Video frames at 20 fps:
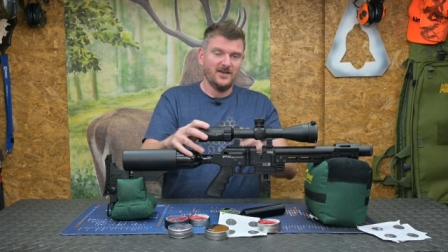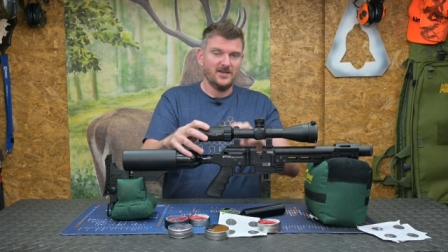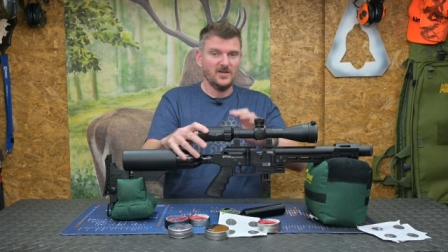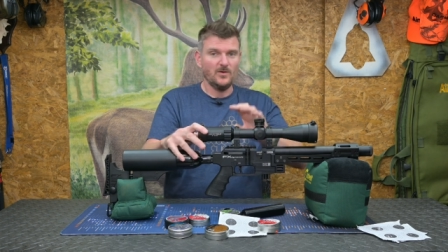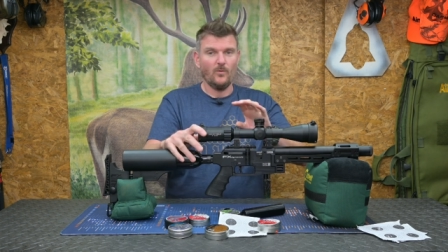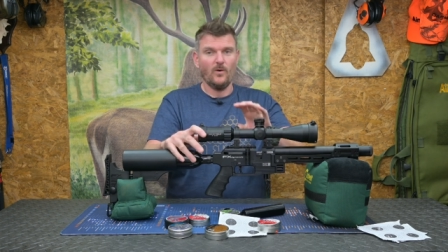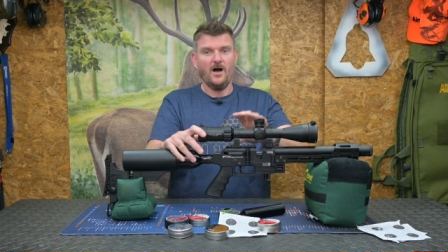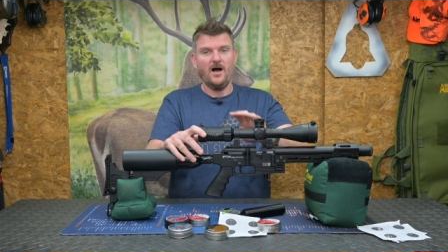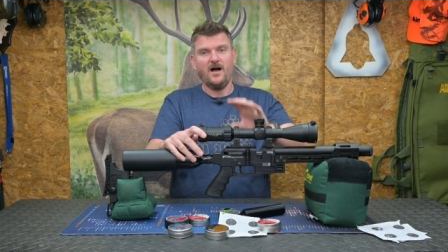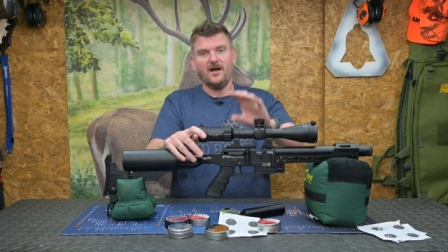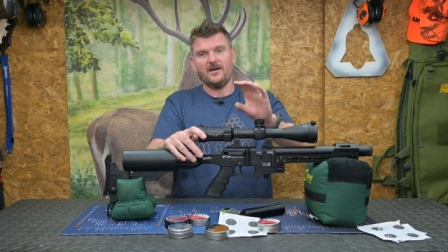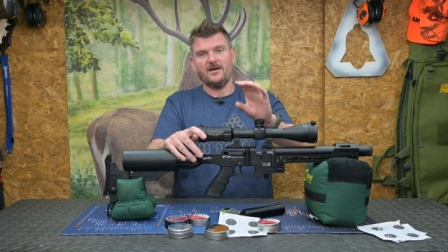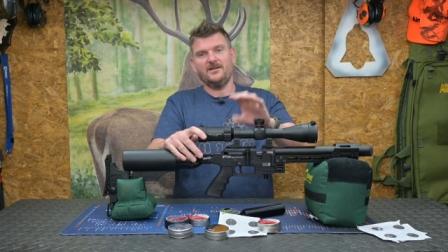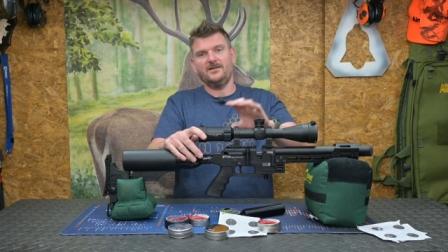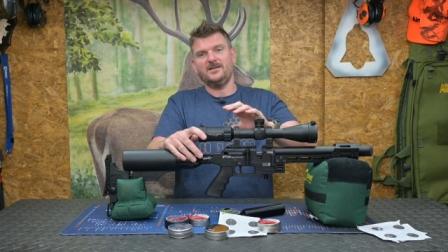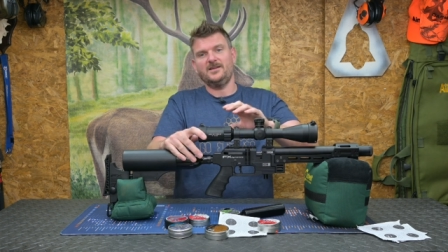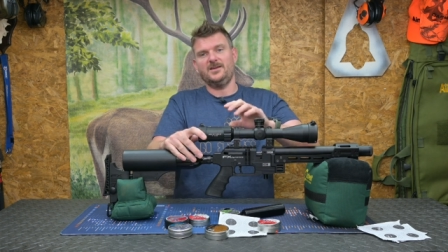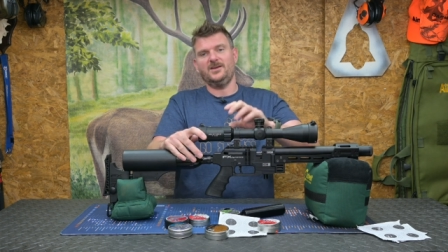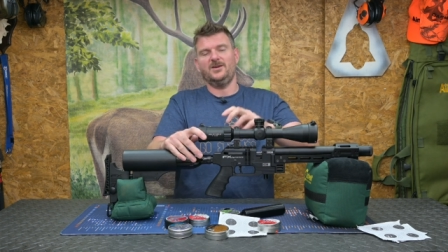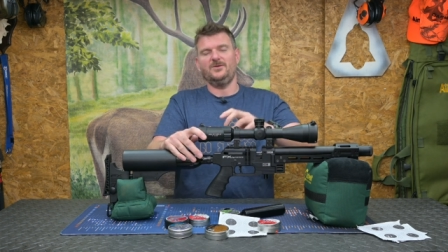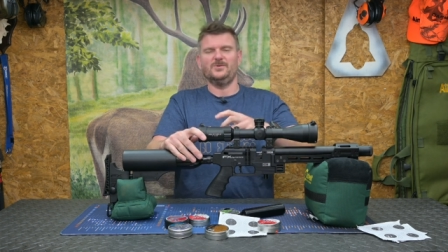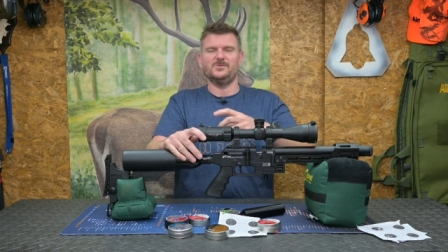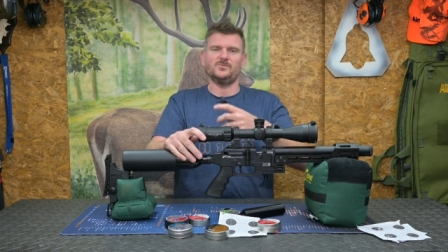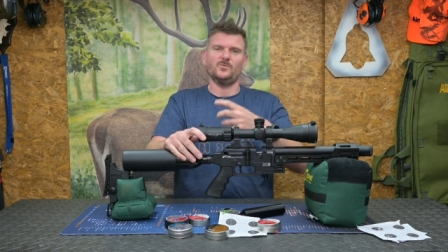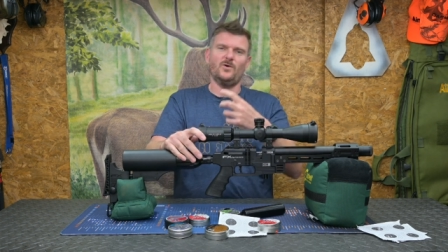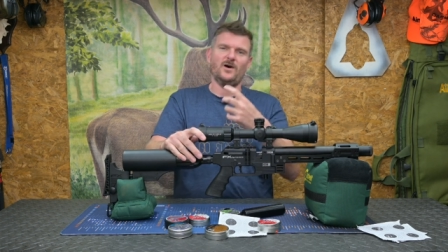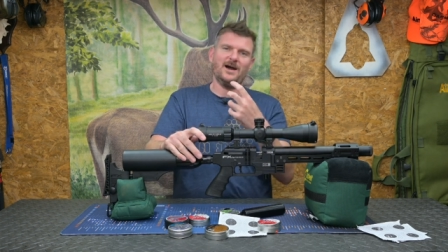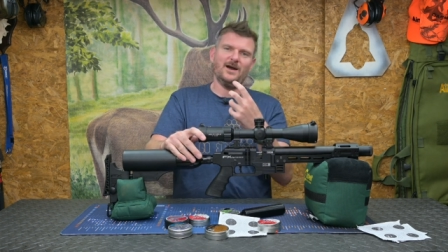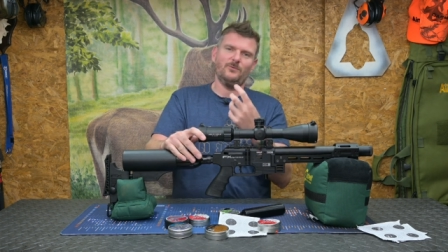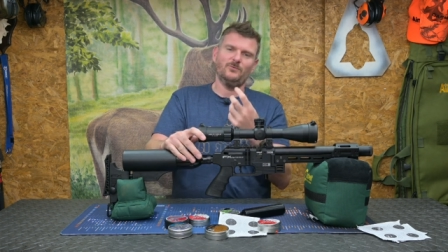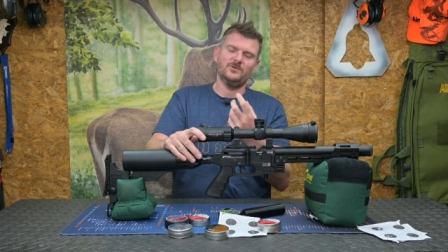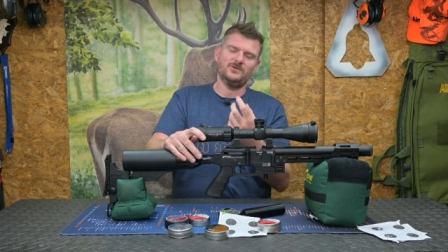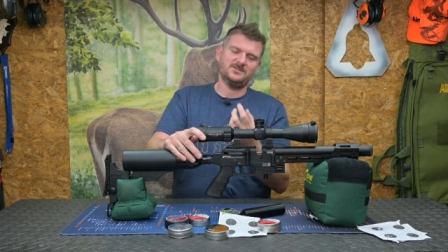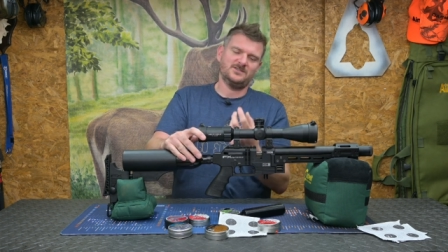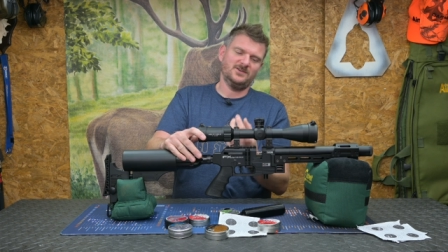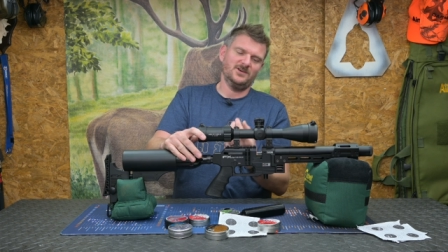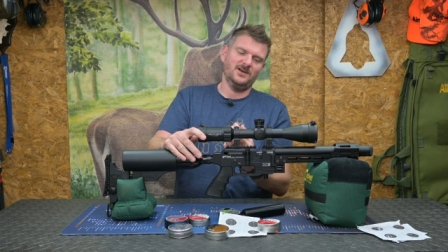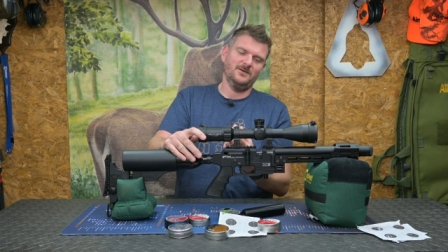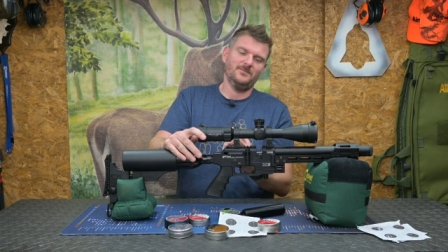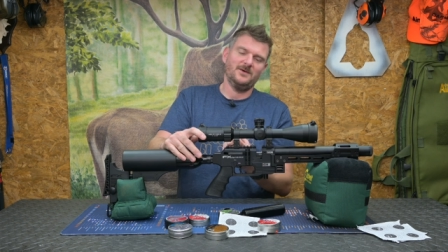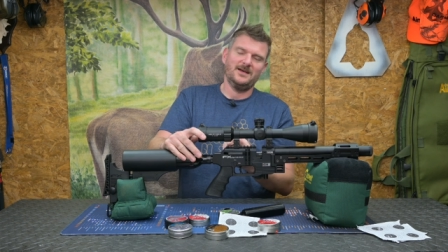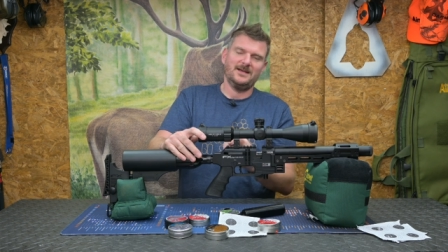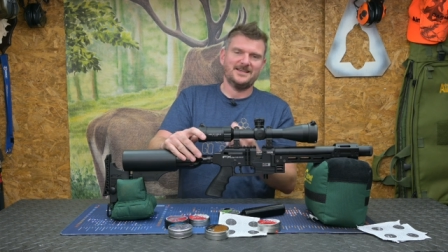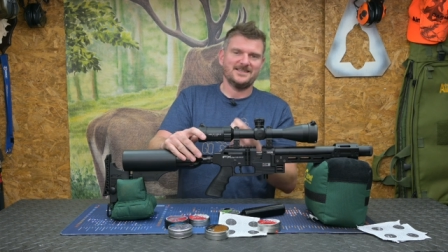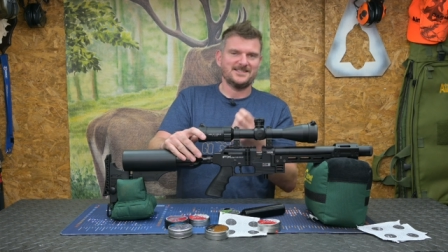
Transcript: you are going to use what I would term